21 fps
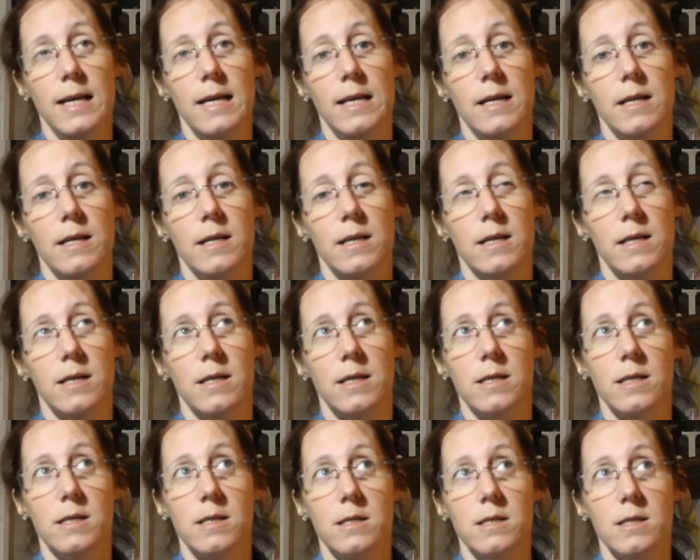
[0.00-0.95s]
it
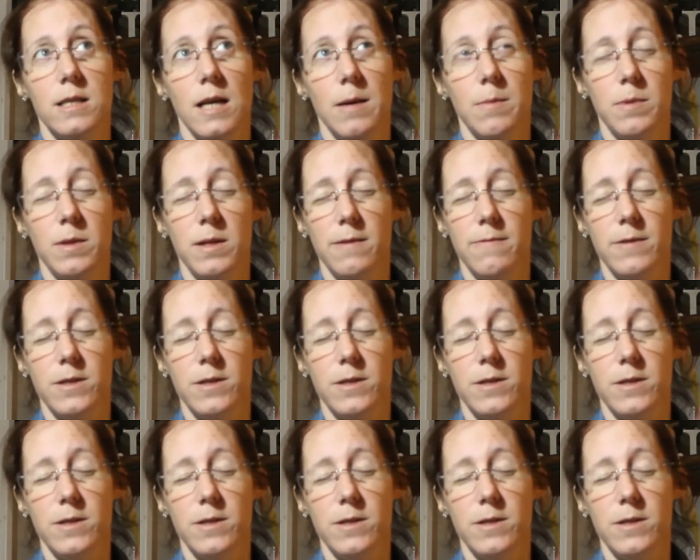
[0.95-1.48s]
is, I believe,